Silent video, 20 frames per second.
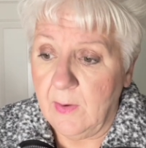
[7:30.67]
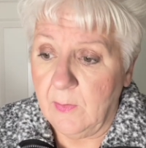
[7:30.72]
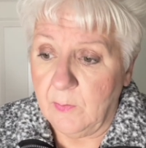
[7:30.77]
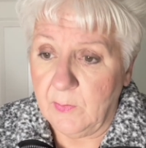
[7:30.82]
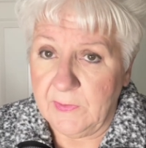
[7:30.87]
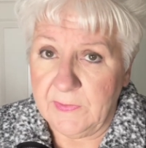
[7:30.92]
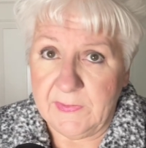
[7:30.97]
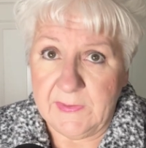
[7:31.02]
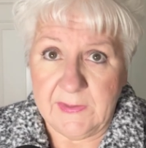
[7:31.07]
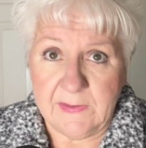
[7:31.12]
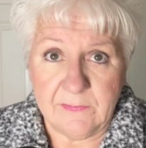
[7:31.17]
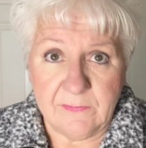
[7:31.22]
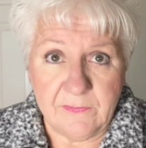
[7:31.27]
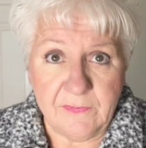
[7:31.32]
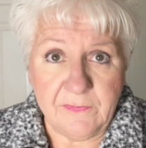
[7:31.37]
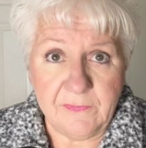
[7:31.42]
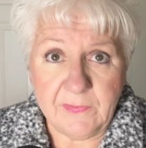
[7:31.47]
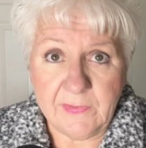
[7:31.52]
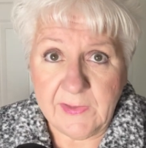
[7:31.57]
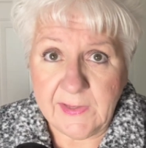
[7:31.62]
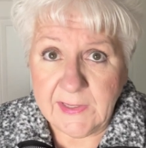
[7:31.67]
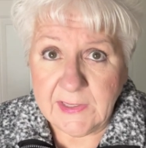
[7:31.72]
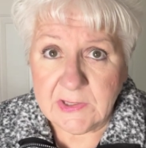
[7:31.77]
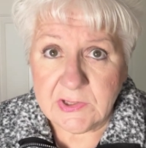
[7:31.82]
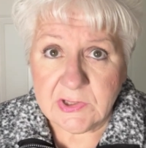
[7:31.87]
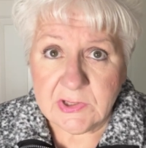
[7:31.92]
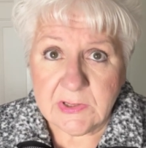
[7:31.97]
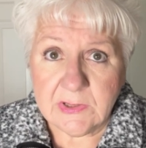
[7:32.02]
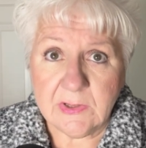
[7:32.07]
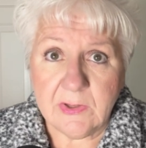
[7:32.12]
with the
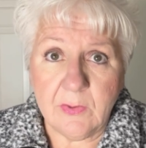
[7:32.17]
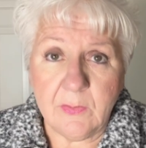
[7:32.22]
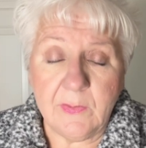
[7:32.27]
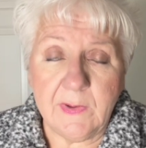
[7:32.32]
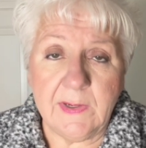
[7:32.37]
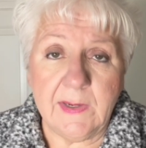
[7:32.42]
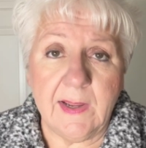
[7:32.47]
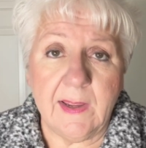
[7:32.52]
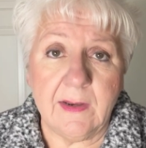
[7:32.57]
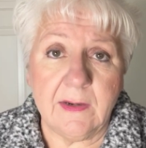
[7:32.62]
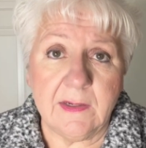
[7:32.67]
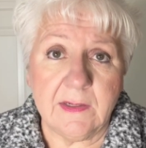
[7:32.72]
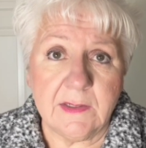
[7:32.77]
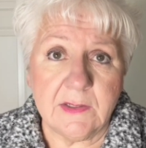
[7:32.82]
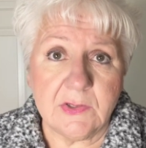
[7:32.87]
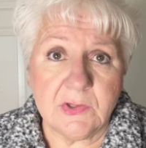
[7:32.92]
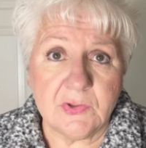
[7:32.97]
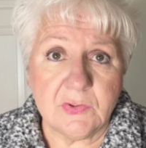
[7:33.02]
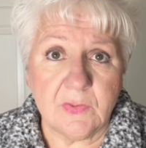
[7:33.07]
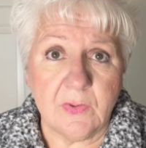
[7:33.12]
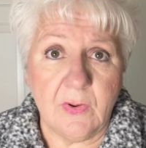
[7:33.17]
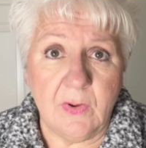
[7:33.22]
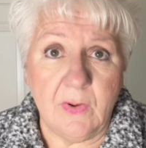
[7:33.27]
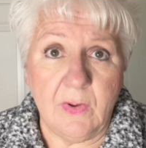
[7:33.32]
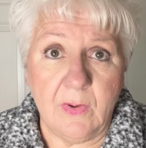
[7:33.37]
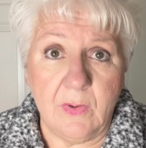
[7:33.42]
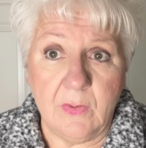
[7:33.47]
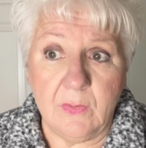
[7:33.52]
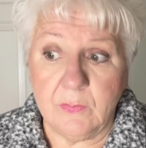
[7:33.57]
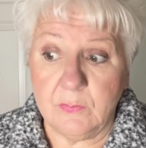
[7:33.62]
inflation going out of
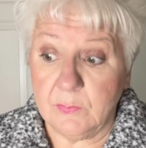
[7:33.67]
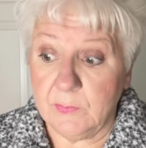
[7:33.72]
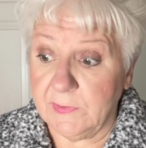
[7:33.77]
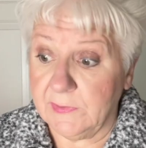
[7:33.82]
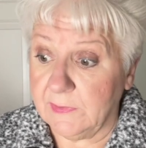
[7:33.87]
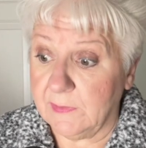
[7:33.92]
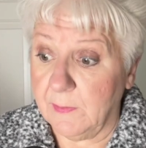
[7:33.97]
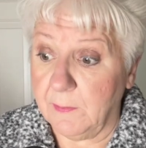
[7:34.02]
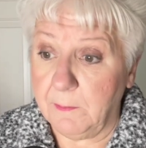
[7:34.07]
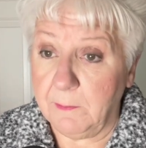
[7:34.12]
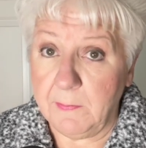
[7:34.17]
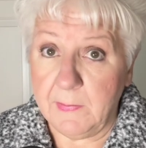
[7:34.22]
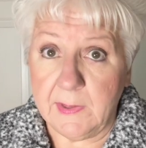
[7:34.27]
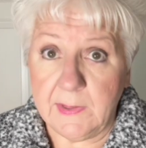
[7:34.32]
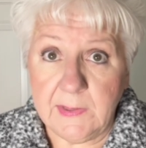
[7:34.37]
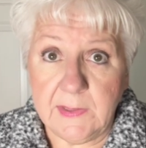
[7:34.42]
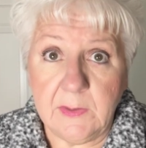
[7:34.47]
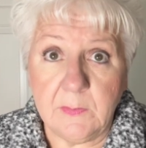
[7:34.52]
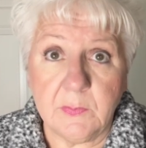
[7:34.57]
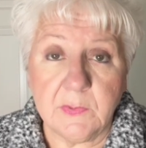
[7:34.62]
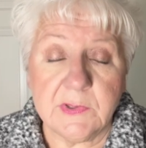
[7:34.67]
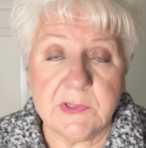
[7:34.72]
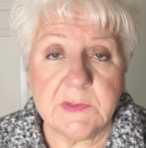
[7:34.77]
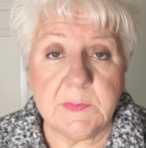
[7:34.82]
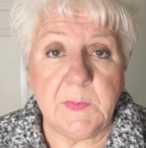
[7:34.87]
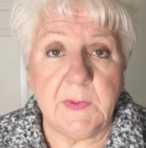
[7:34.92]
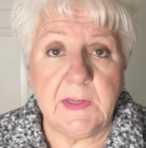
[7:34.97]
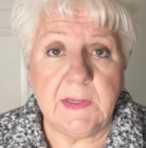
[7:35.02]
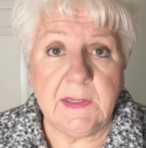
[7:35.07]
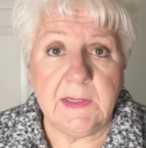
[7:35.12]
control, with the money we're
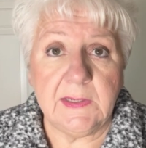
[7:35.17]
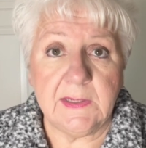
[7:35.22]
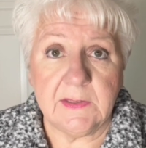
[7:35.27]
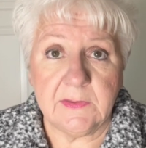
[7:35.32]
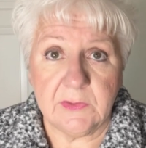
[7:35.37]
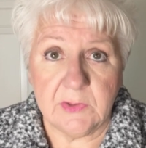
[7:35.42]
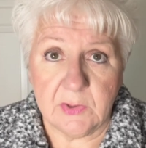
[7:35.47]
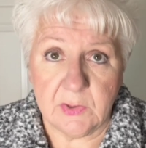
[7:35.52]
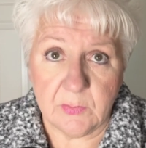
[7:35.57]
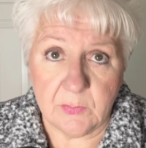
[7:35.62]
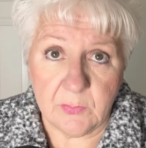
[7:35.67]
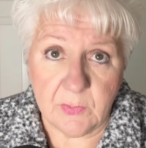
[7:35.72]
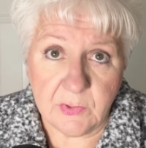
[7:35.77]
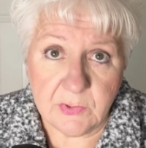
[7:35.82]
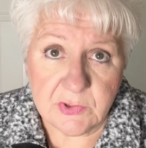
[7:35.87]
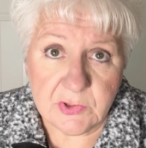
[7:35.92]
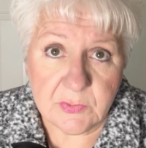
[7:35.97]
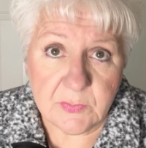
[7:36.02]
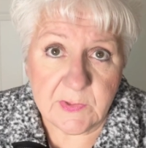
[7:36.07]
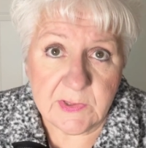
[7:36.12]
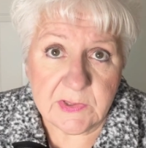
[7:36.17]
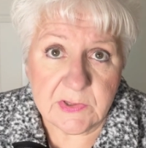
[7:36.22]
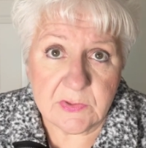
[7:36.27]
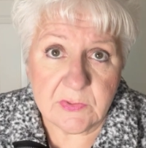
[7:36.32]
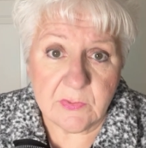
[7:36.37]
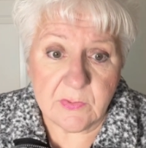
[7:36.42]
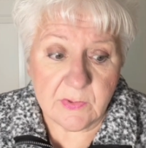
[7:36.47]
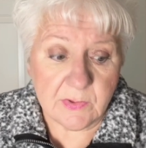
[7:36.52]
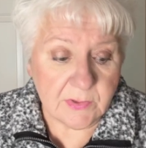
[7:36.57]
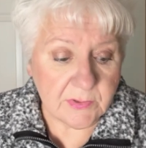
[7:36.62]
spending at the grocery
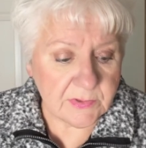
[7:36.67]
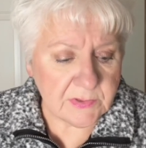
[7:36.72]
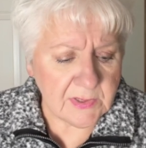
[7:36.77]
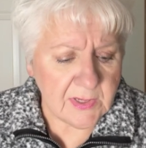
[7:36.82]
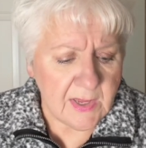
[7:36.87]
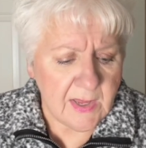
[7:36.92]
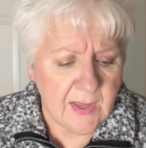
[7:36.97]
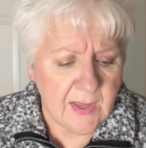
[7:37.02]
stores.